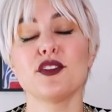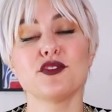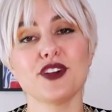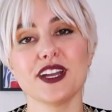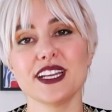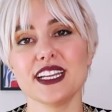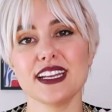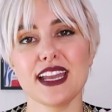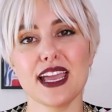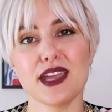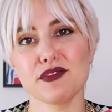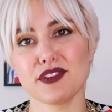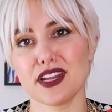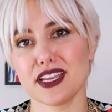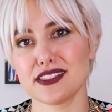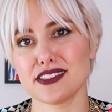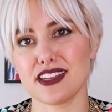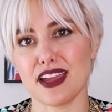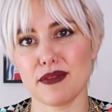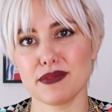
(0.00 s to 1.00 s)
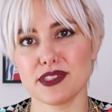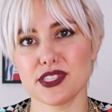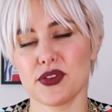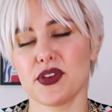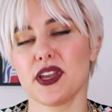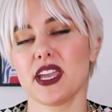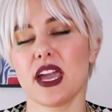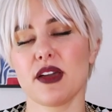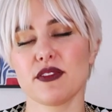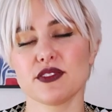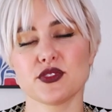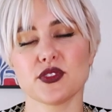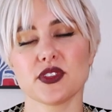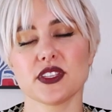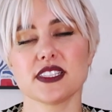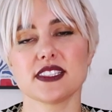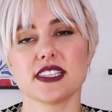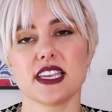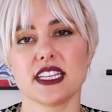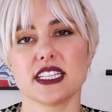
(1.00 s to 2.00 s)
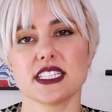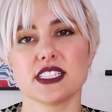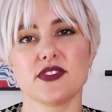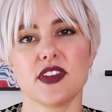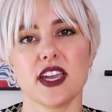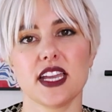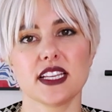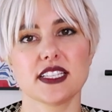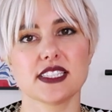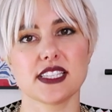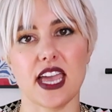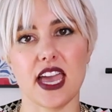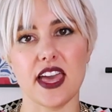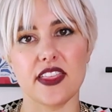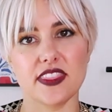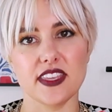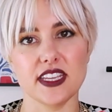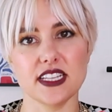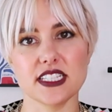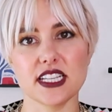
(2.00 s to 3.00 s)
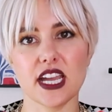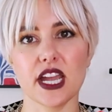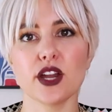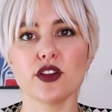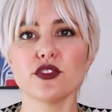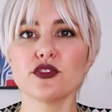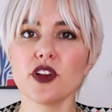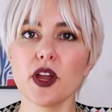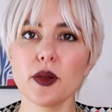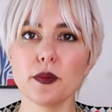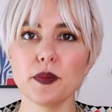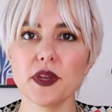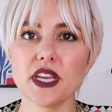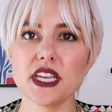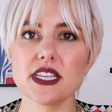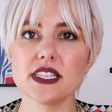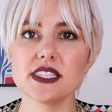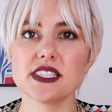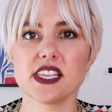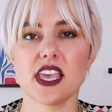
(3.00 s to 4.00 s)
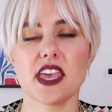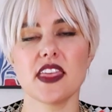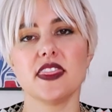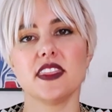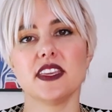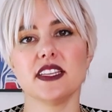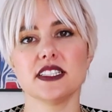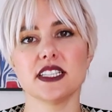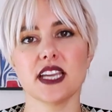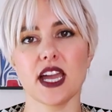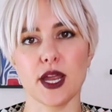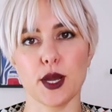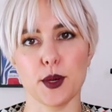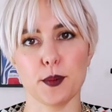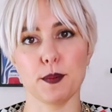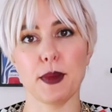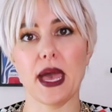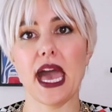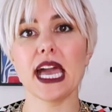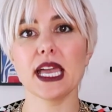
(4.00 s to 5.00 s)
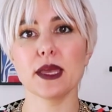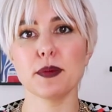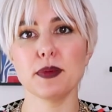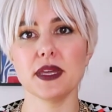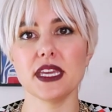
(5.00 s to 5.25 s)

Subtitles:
On Friday night when I stopped sewing, I was really satisfied because I had the entire front piece and the entire back